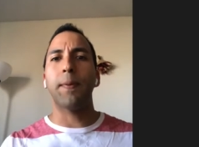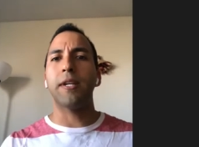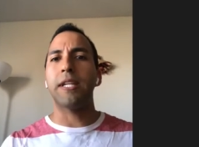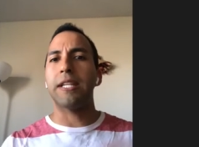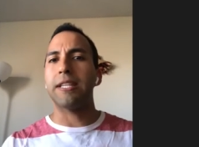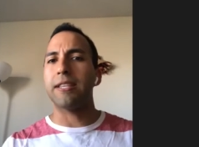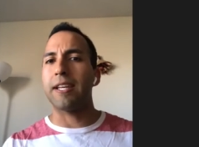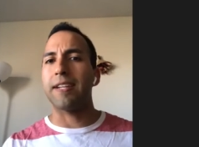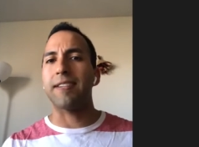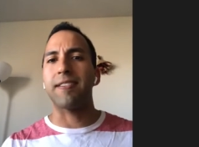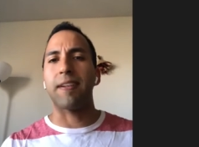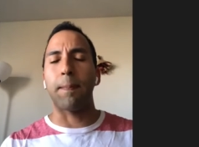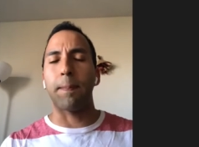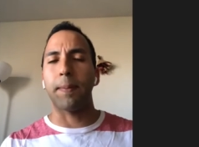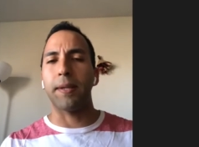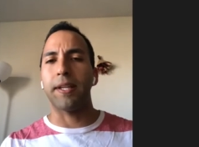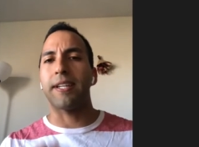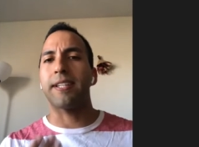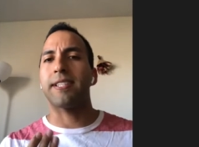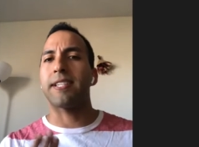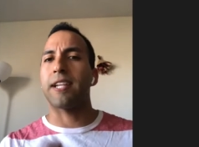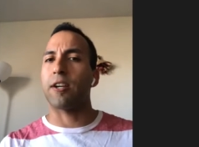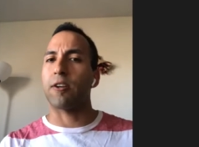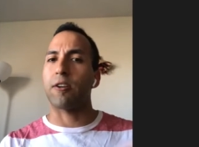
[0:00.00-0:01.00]
putting things in
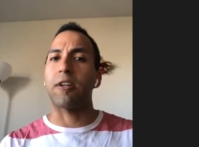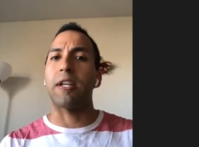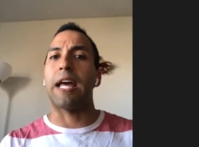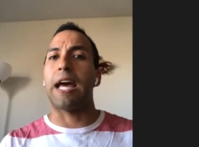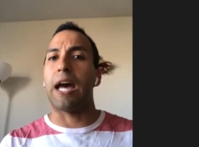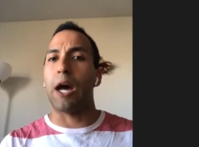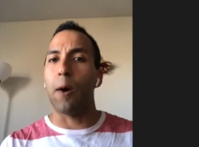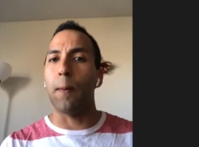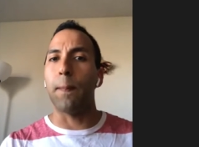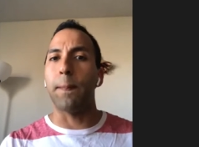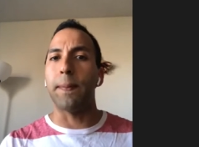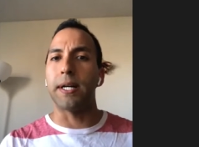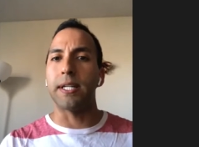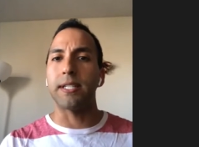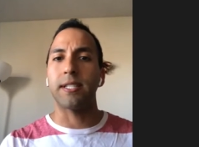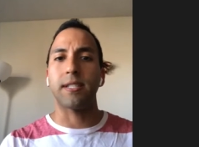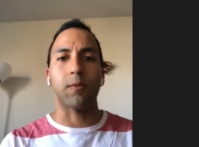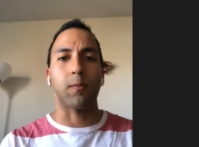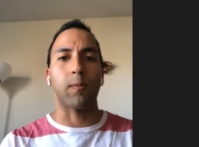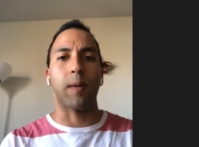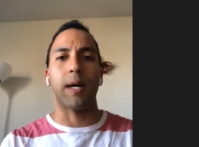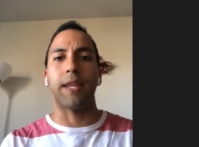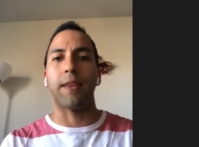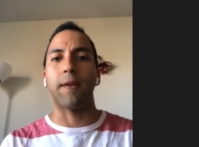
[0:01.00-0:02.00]
place that are going to help us.
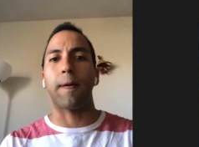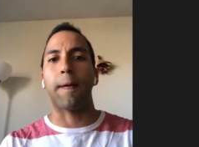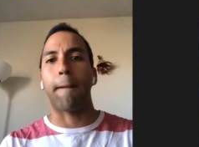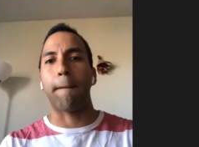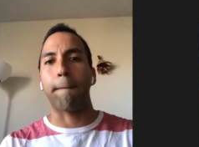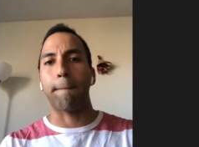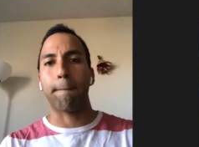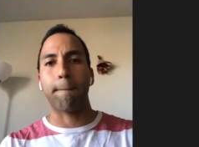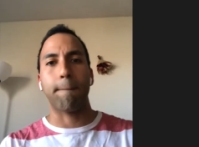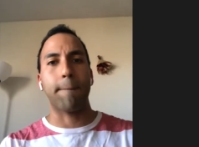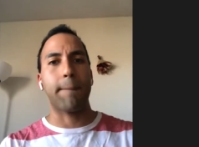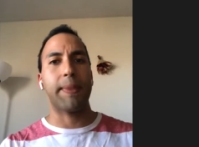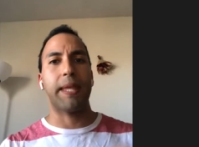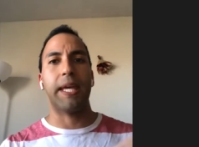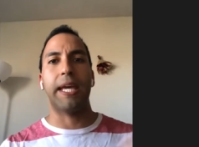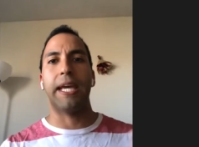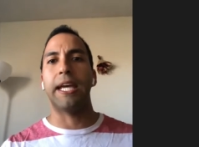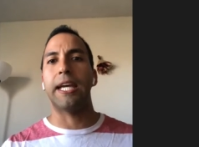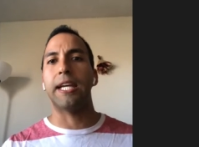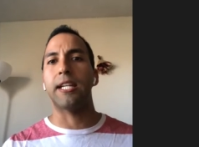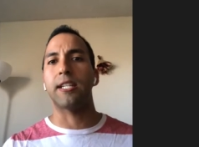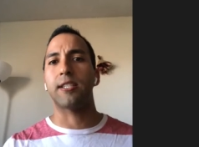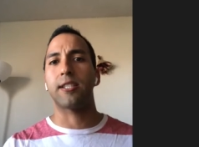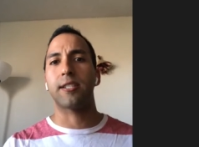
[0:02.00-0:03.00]
Whether
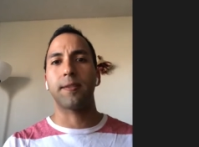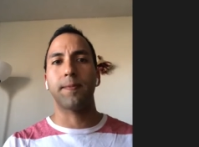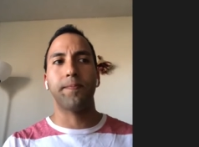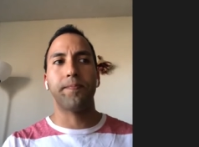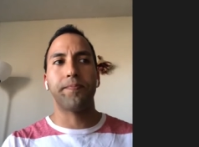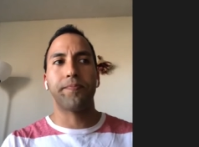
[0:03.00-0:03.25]
it's